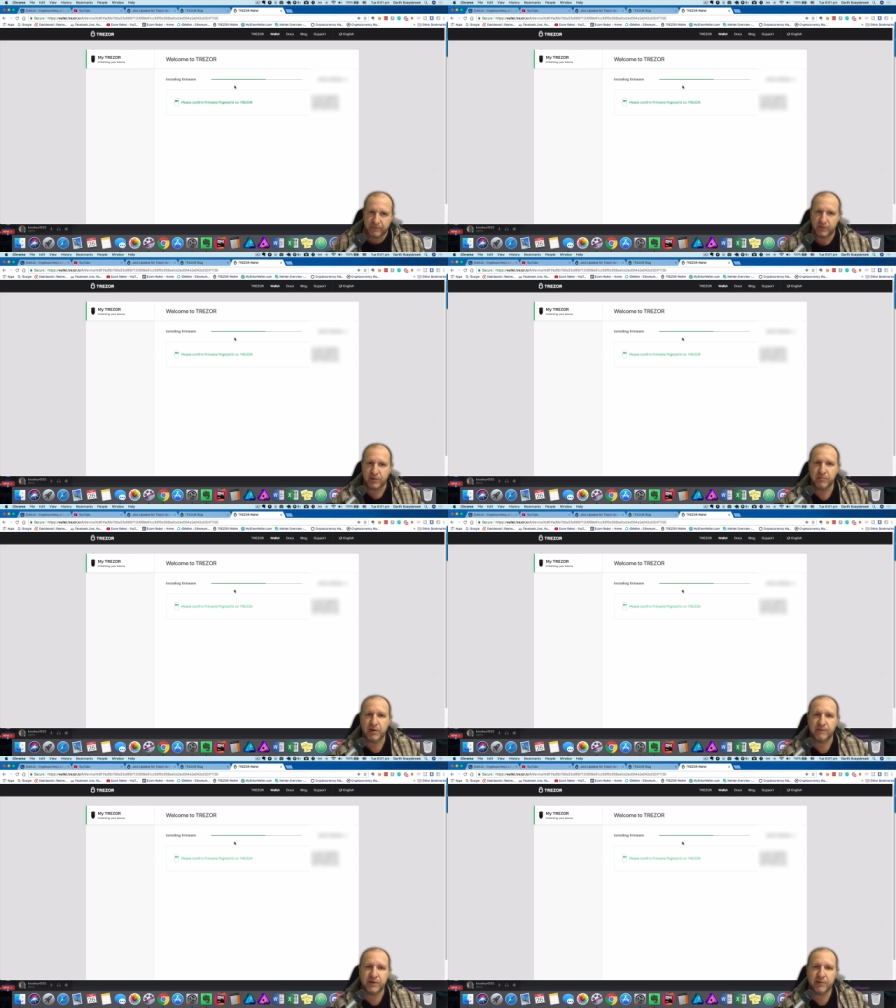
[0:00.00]

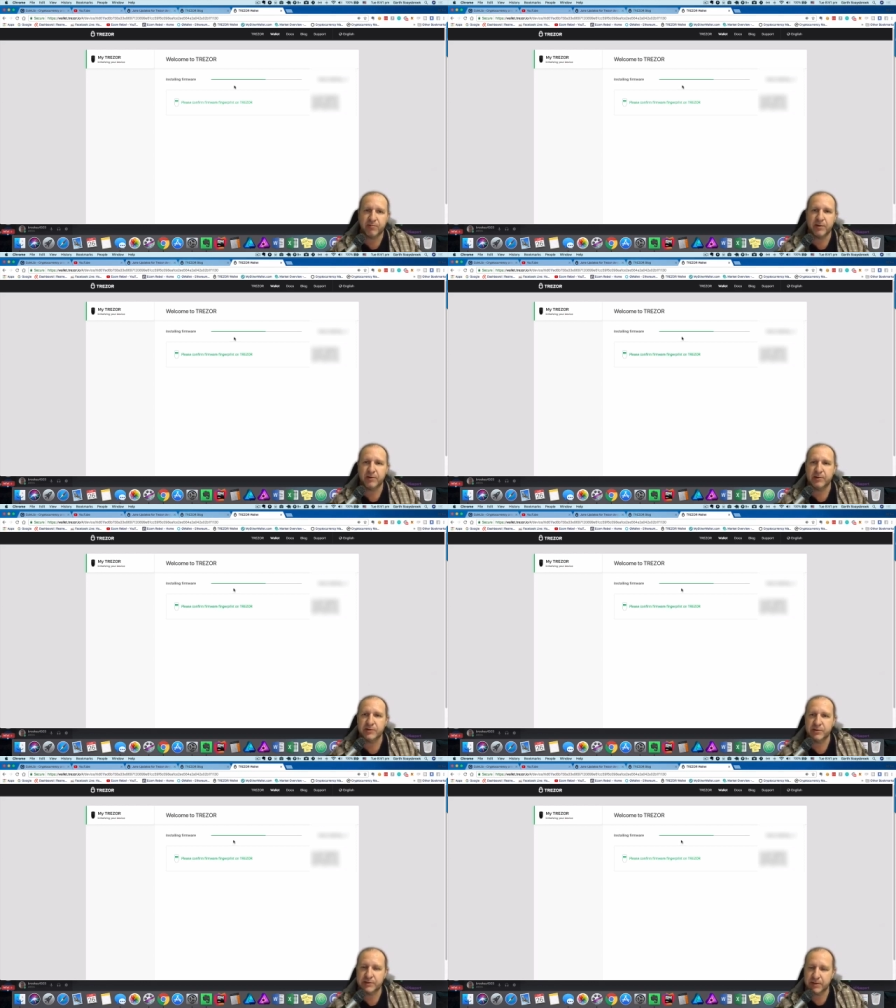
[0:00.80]
firmware fingerprint on the
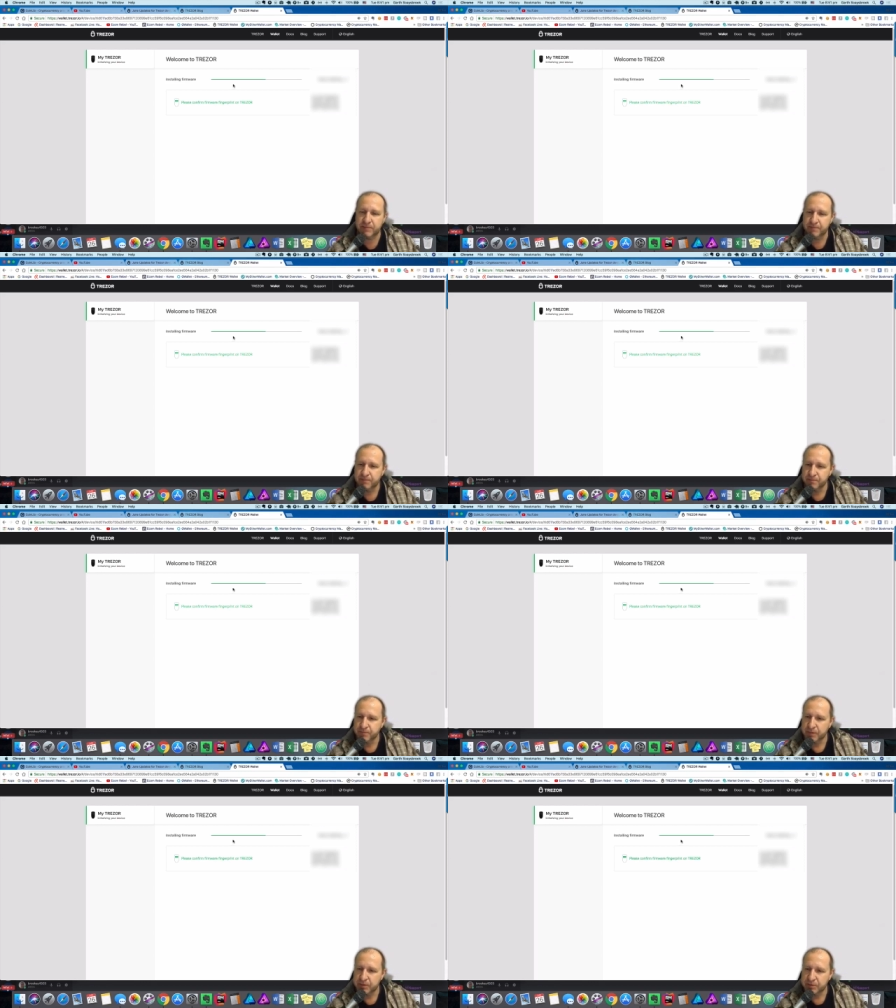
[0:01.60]
Trezor.
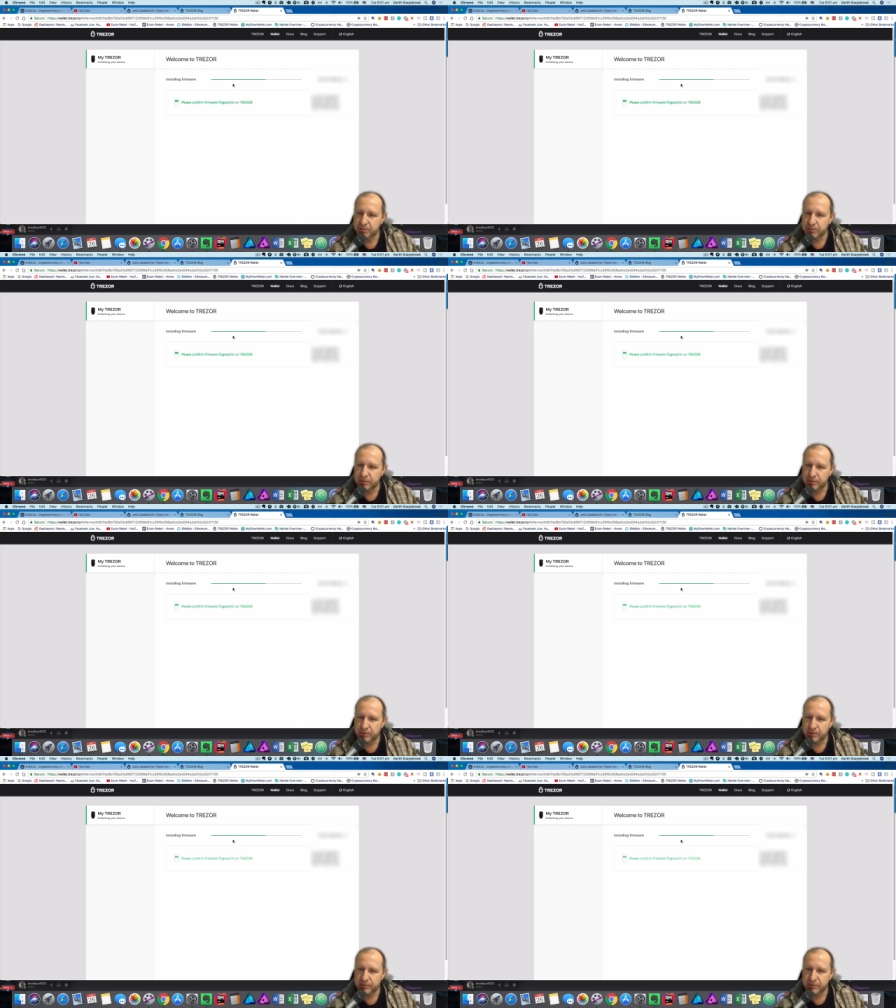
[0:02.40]
So we look on
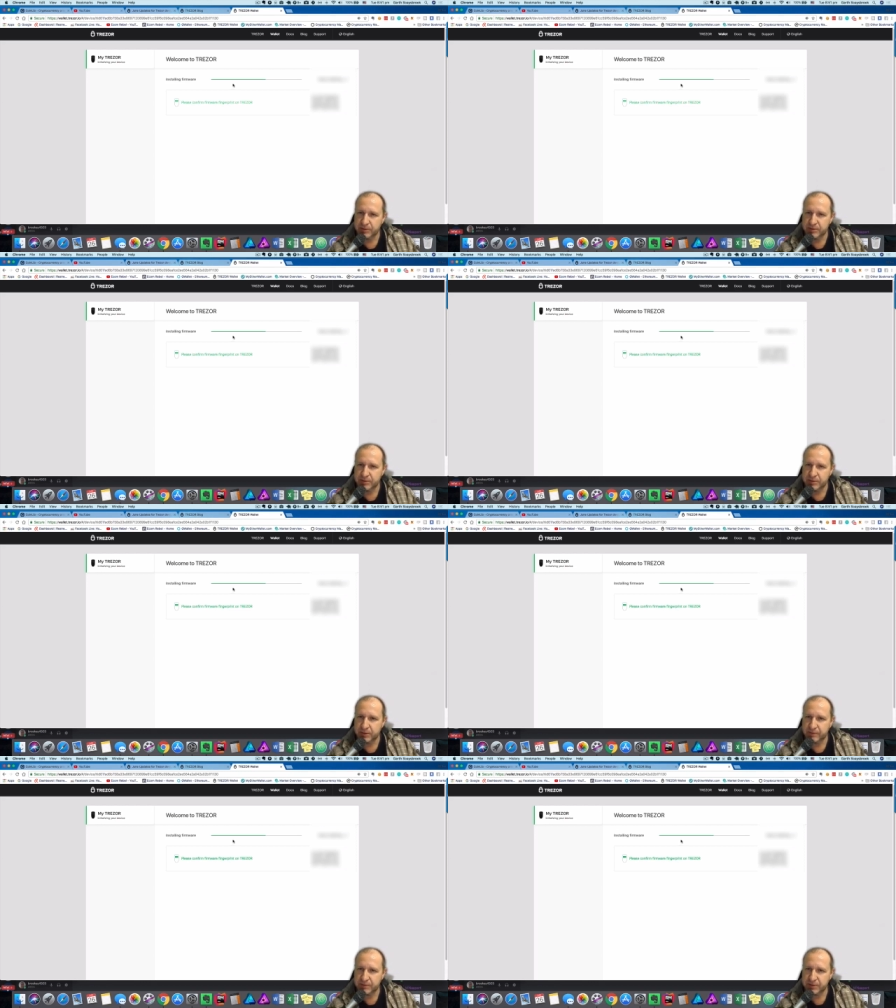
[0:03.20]
the Trezor to see
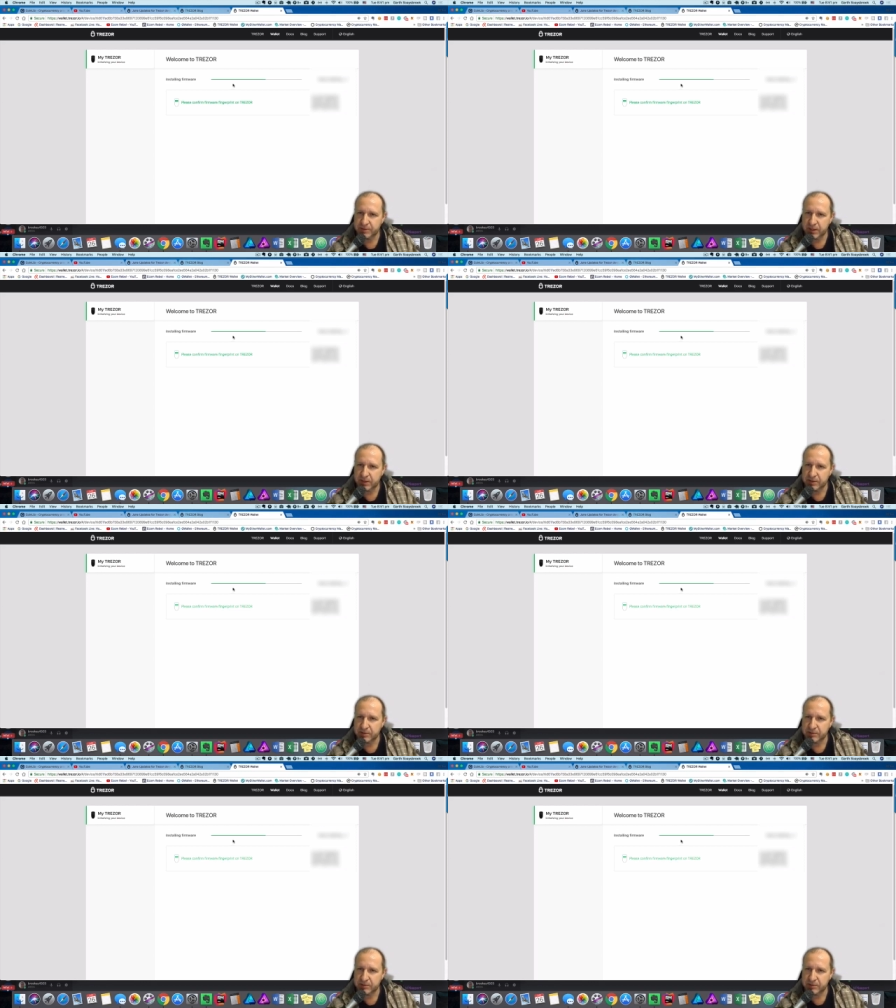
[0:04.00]
if it's exactly the